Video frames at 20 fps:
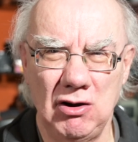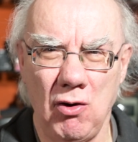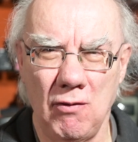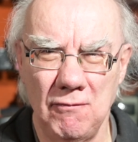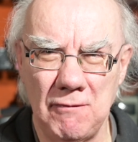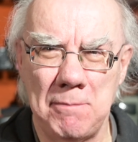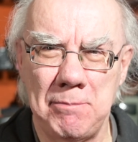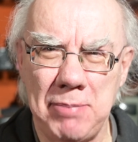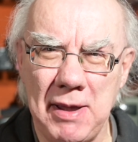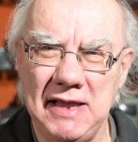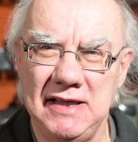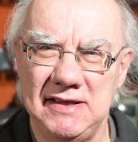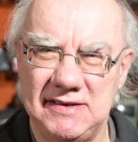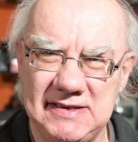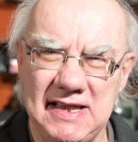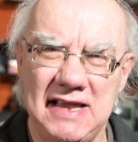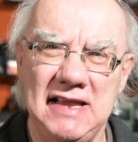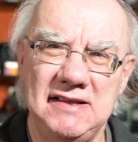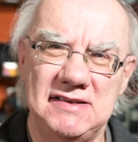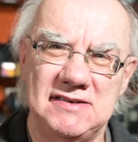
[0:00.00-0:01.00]
run it on the P
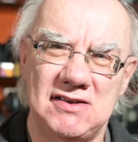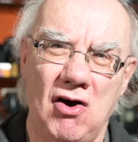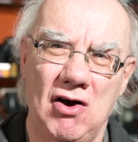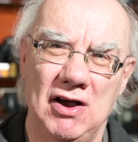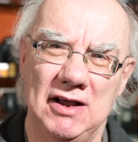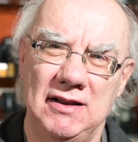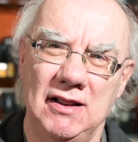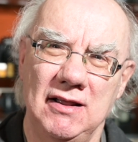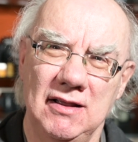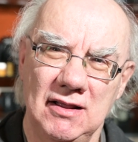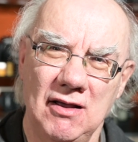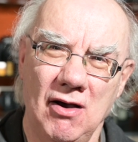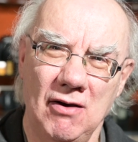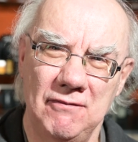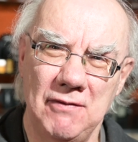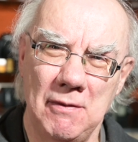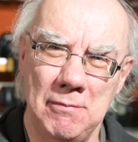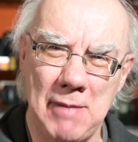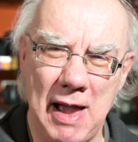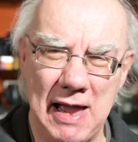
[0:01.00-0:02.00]
C side
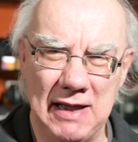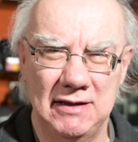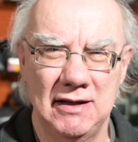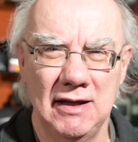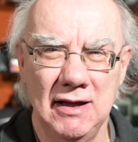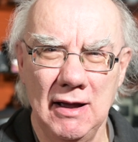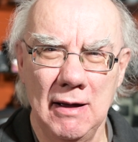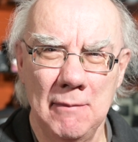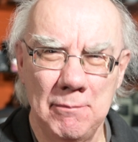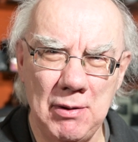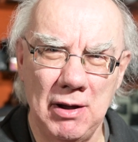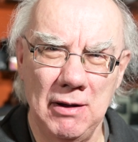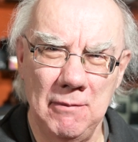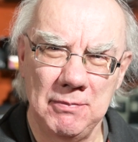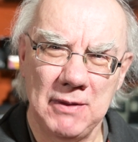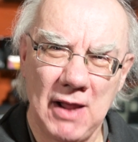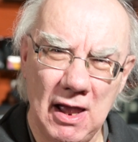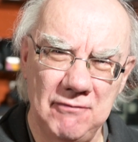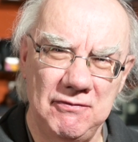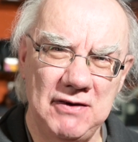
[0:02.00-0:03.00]
of a Mac, but
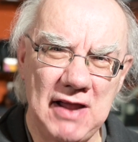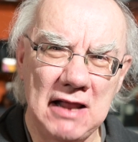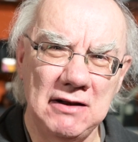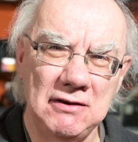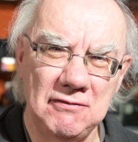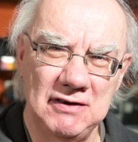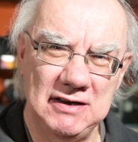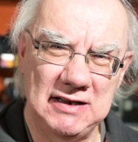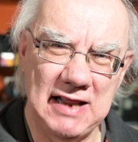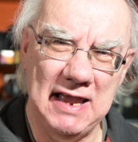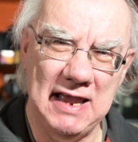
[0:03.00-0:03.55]
at the end of the